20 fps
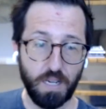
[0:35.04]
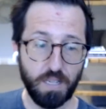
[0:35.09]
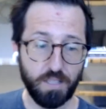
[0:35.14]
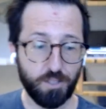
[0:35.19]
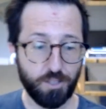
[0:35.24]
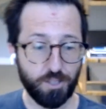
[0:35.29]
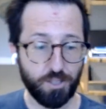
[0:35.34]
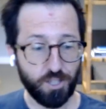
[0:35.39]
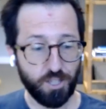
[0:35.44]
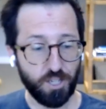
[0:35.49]

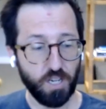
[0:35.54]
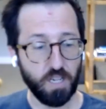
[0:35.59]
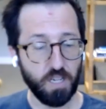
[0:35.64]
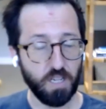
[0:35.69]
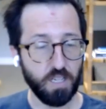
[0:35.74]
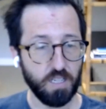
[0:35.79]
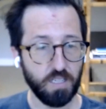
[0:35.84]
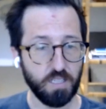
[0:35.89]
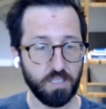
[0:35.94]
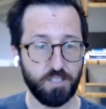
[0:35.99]
Nothing
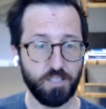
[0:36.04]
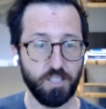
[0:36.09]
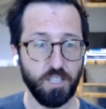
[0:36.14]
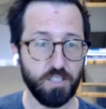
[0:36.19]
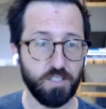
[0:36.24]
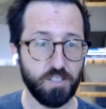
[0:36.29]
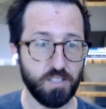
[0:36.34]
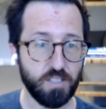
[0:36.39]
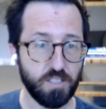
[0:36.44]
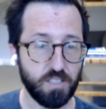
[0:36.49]
much.
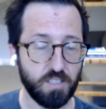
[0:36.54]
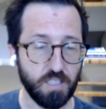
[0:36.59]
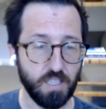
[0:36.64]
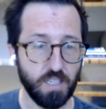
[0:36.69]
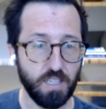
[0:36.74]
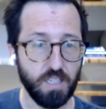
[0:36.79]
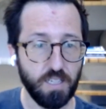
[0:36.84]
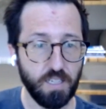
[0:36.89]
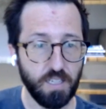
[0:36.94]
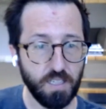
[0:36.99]

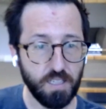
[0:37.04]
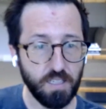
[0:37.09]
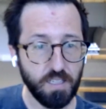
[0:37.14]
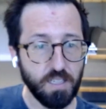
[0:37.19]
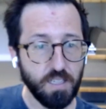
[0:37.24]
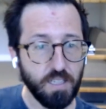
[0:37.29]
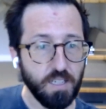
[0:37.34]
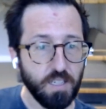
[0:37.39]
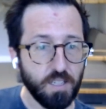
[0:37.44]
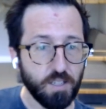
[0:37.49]
Just
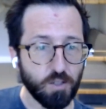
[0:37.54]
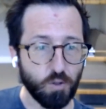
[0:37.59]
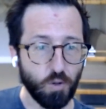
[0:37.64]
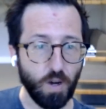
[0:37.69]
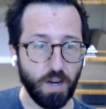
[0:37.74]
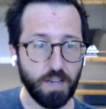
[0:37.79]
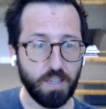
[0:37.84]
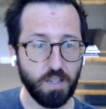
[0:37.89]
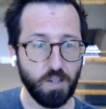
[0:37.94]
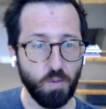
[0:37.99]
uh,
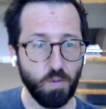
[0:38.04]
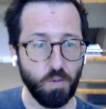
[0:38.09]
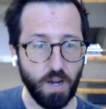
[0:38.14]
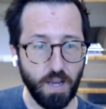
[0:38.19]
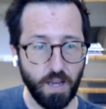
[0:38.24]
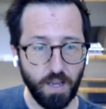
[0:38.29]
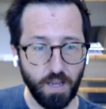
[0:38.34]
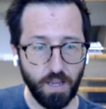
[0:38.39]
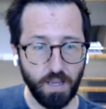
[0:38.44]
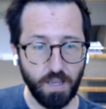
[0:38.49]

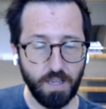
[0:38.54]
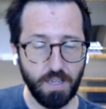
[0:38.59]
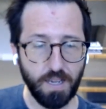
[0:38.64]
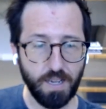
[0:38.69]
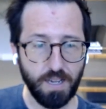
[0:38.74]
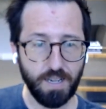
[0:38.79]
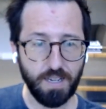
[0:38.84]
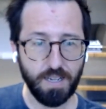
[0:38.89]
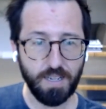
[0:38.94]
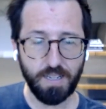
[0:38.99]
cranking
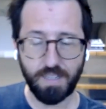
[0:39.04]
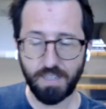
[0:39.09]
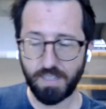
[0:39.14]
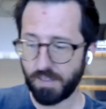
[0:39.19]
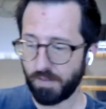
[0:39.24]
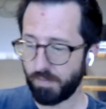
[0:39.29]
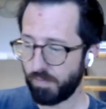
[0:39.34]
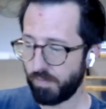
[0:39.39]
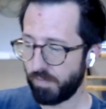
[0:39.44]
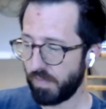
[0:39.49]
away.
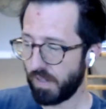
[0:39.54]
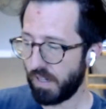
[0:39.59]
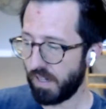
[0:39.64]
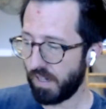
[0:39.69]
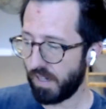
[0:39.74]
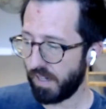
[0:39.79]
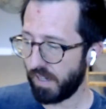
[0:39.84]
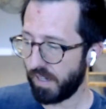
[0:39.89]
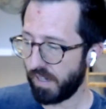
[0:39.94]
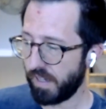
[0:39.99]
Um,
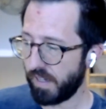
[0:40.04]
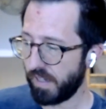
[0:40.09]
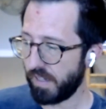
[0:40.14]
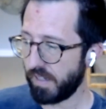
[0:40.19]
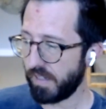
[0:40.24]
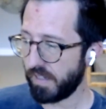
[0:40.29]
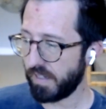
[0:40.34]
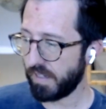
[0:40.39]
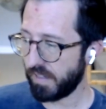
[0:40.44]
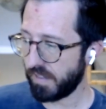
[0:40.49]

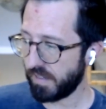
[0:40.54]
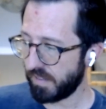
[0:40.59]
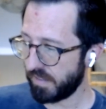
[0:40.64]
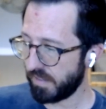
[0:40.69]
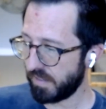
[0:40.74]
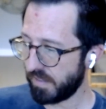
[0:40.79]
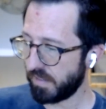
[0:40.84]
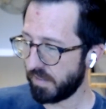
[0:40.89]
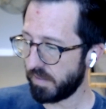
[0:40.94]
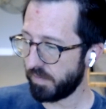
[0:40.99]

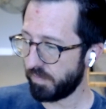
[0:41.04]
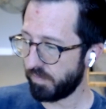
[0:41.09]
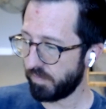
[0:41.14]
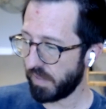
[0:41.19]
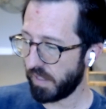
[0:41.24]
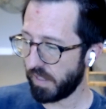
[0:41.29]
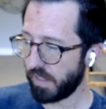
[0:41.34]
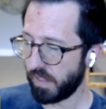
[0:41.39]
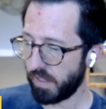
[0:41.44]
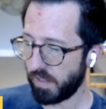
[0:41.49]
I
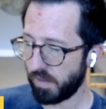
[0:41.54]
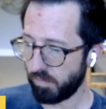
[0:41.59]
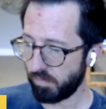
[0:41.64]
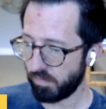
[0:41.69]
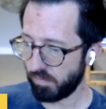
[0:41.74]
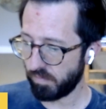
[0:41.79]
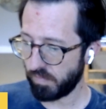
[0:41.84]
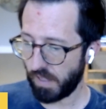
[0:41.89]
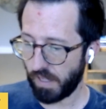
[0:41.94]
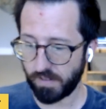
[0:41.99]

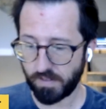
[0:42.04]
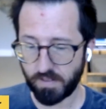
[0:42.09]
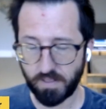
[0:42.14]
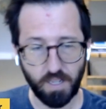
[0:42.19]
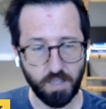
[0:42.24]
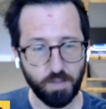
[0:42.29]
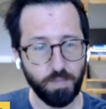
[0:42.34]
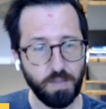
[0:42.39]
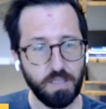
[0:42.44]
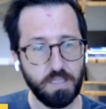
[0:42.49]
uh, am
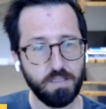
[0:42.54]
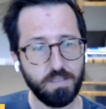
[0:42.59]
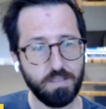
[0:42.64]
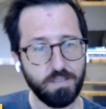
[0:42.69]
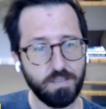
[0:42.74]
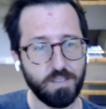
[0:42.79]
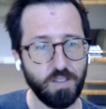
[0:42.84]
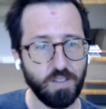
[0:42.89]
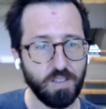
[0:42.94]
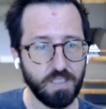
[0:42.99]
at
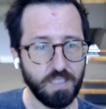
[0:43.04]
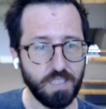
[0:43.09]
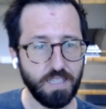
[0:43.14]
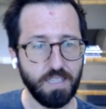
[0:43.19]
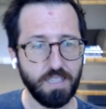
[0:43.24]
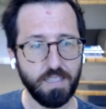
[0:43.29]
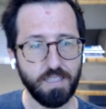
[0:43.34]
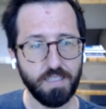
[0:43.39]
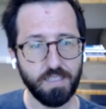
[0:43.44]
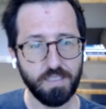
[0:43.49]
Segment
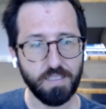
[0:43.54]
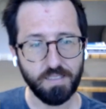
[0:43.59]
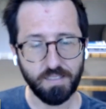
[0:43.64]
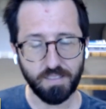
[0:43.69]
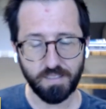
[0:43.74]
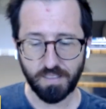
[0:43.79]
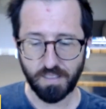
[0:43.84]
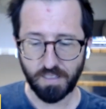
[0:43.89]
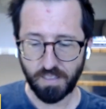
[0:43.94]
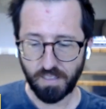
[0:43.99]

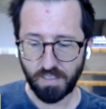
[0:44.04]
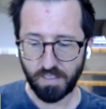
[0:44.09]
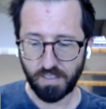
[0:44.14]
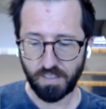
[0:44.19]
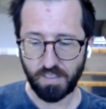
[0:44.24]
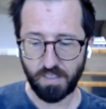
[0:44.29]
currently and